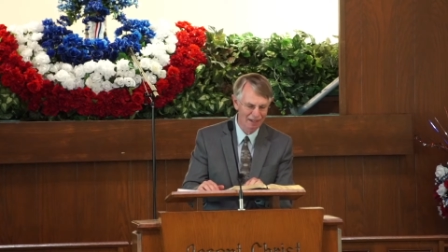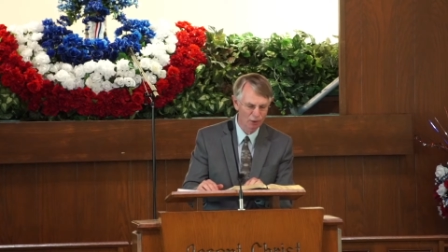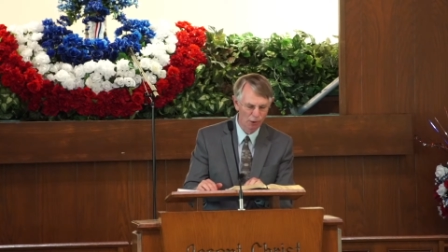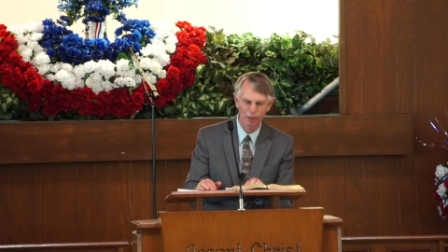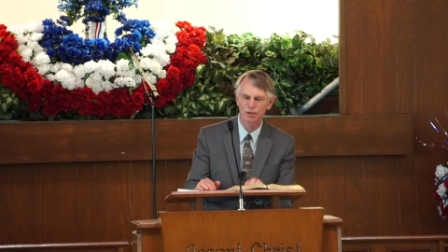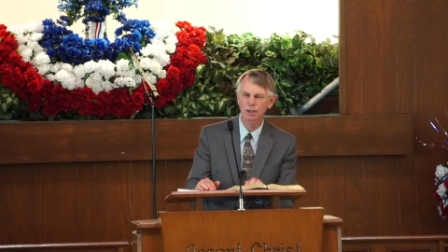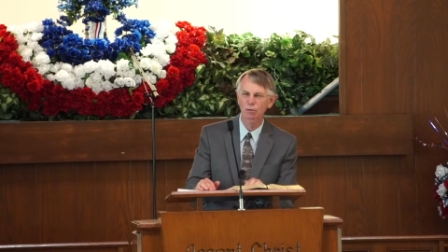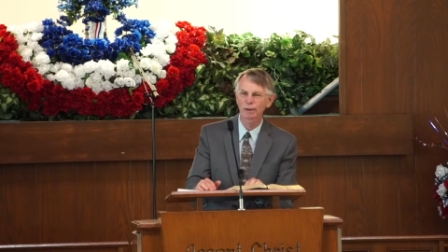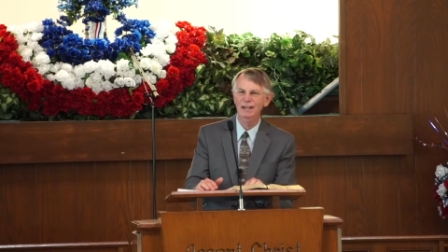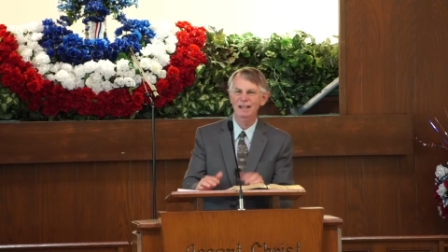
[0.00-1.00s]
i encourage you to
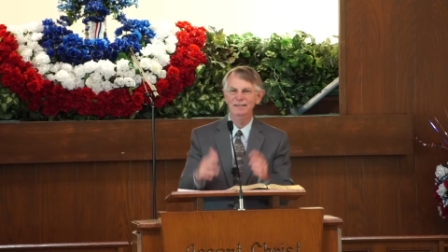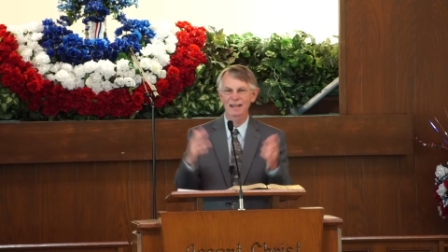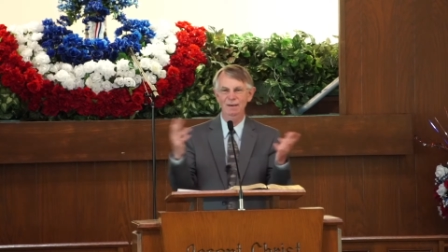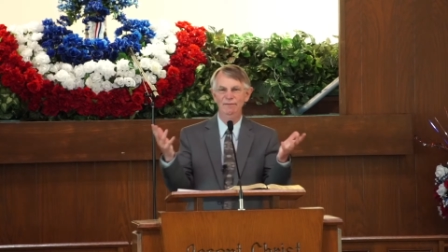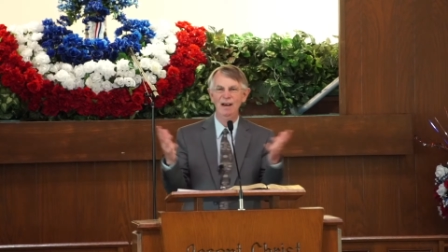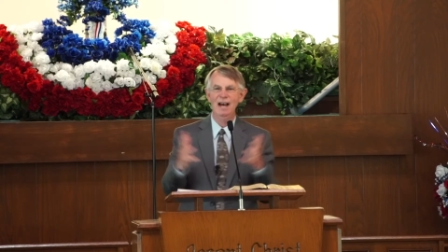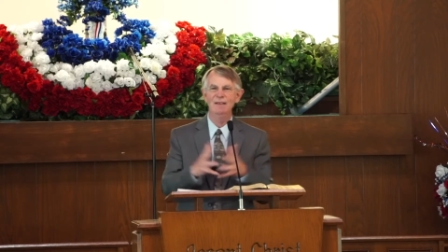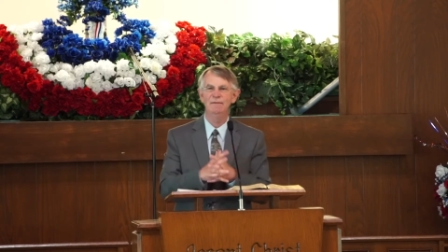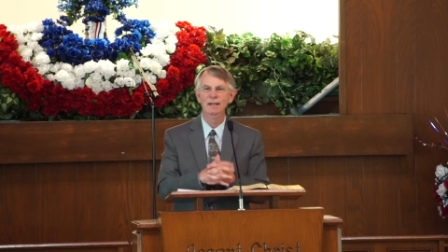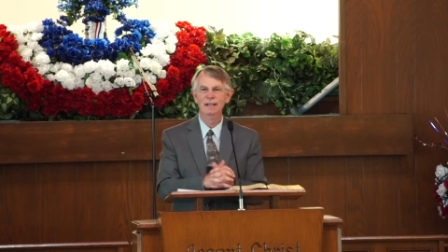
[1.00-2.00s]
read Isaiah
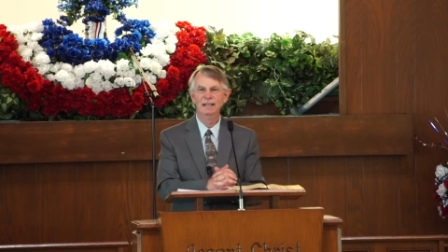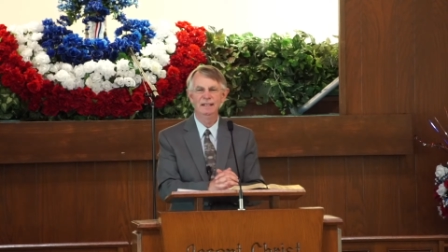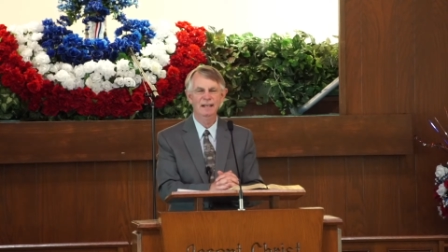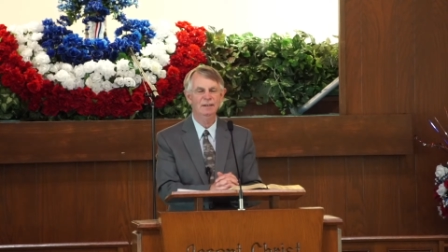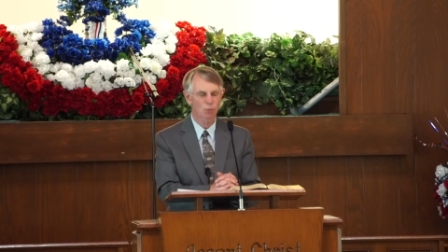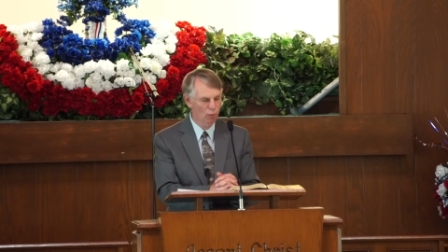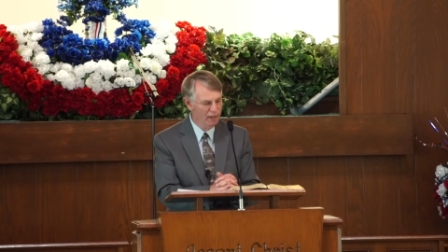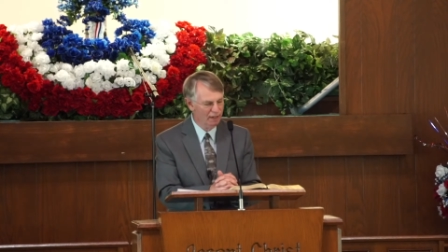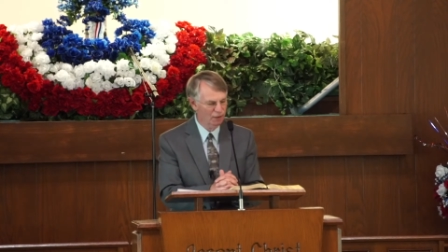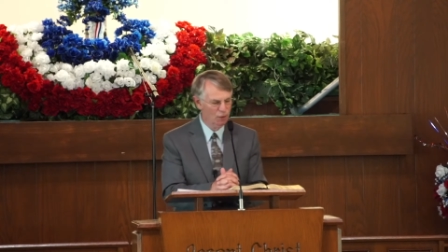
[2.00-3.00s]
5 in the next
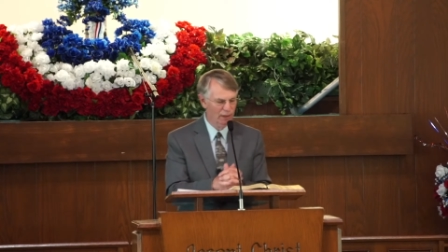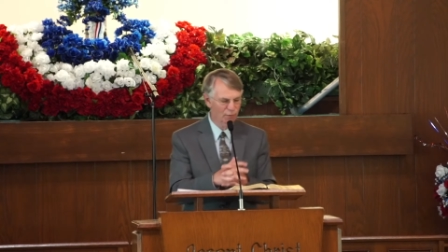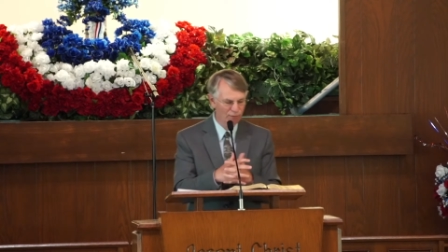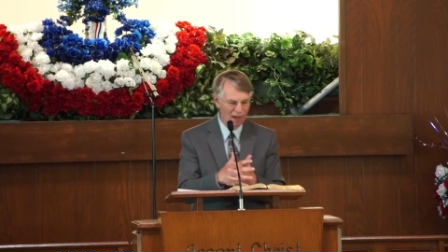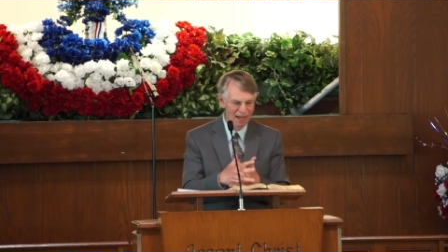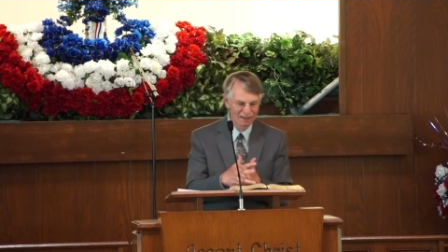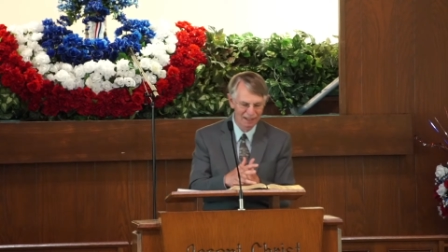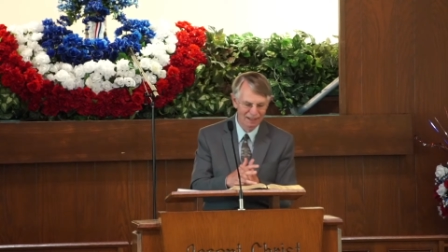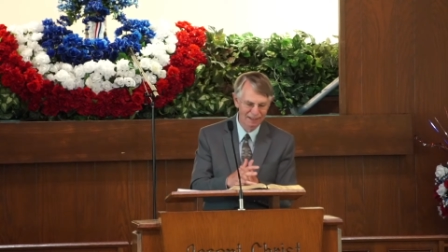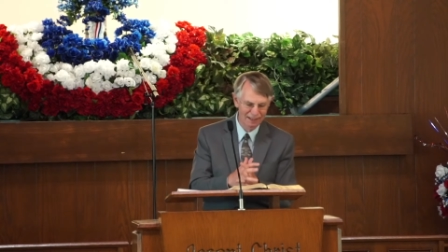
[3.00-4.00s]
week, and you can find
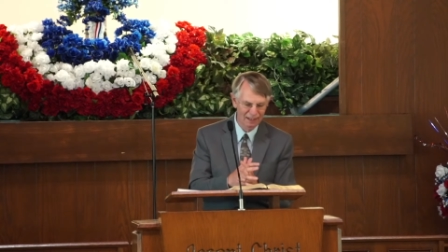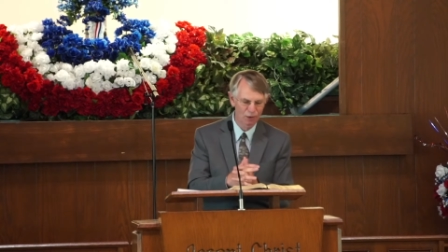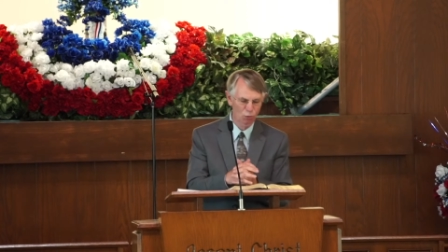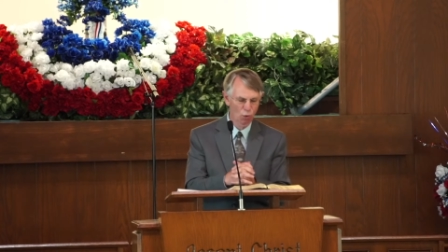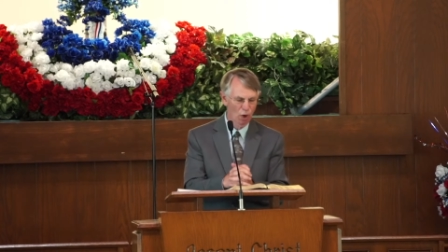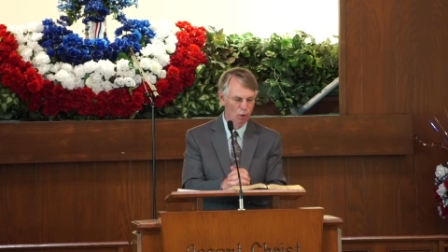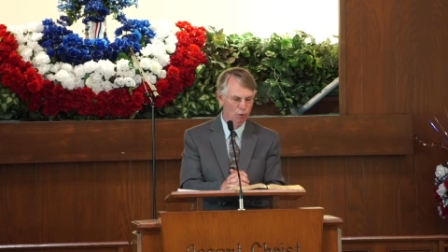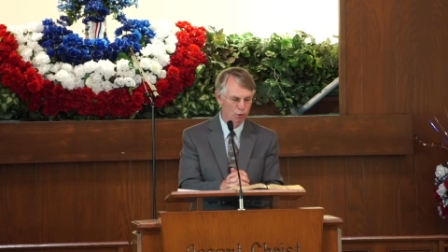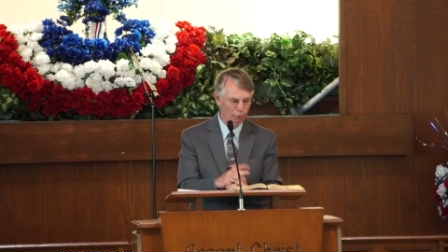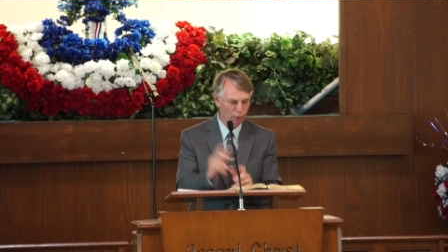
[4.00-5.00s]
these six
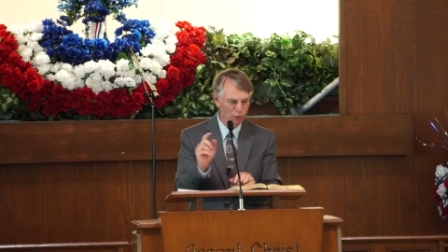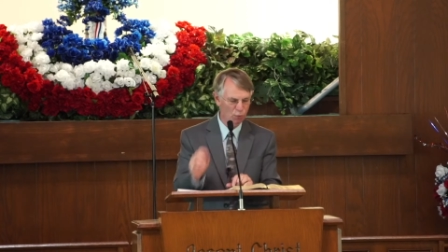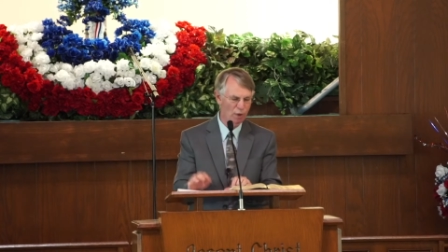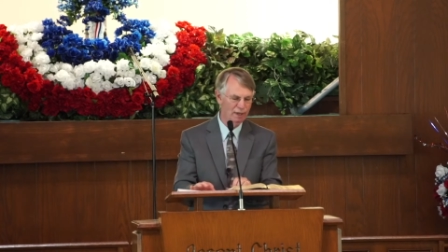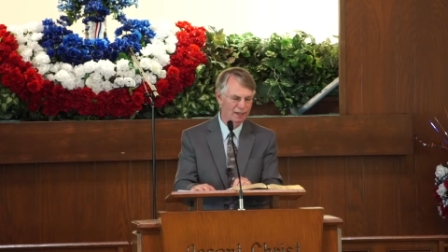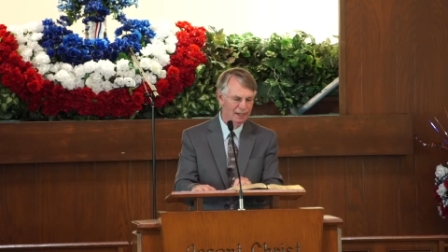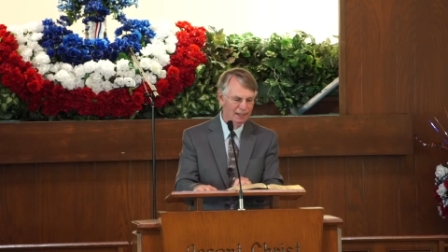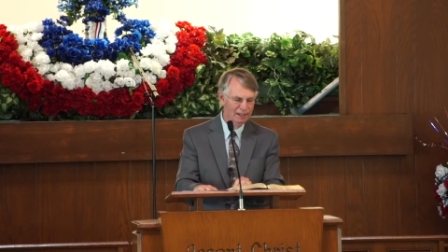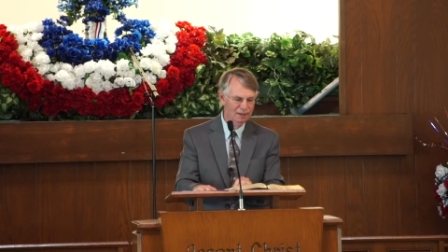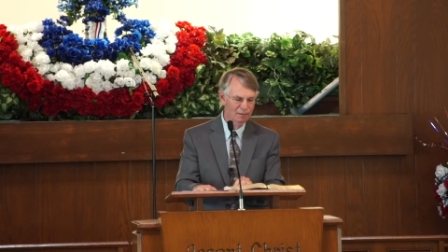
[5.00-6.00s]
woes. The first one
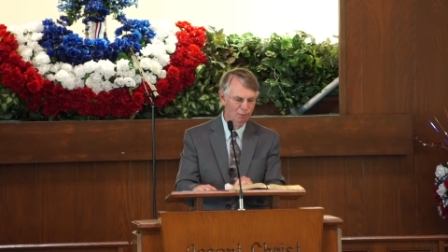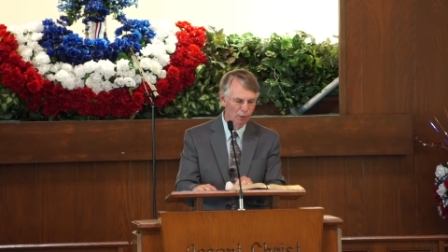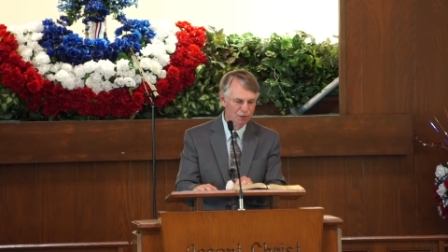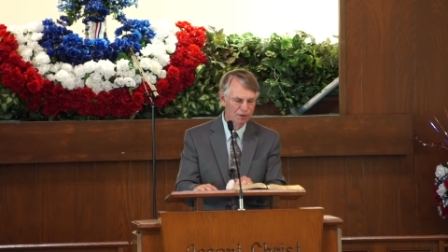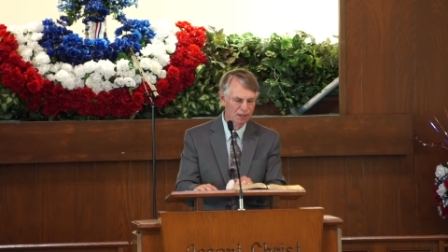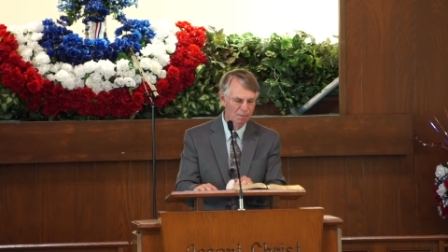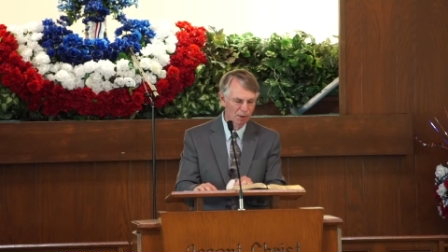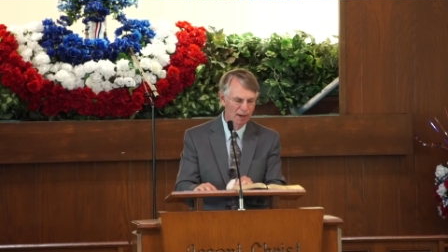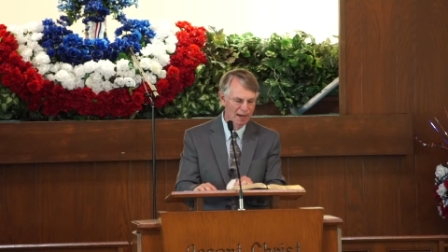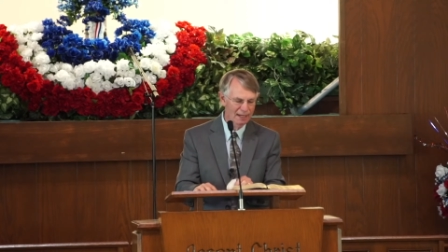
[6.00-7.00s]
is in verse
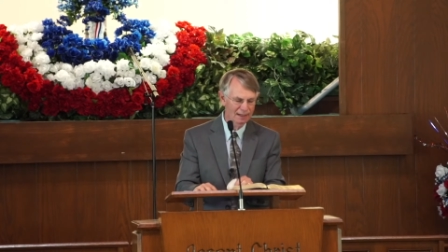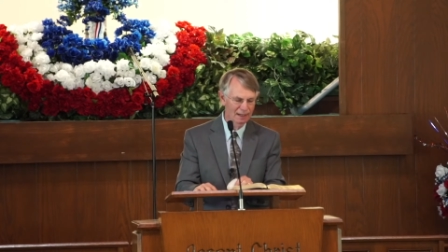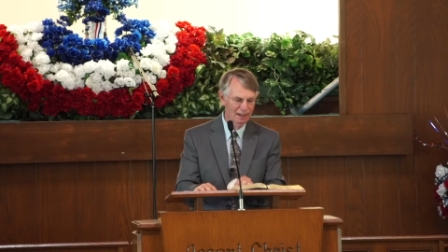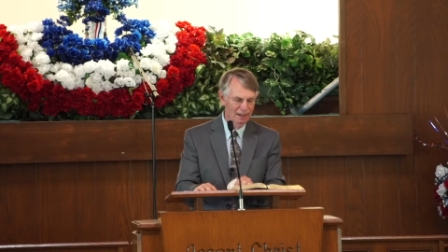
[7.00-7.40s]
number 8.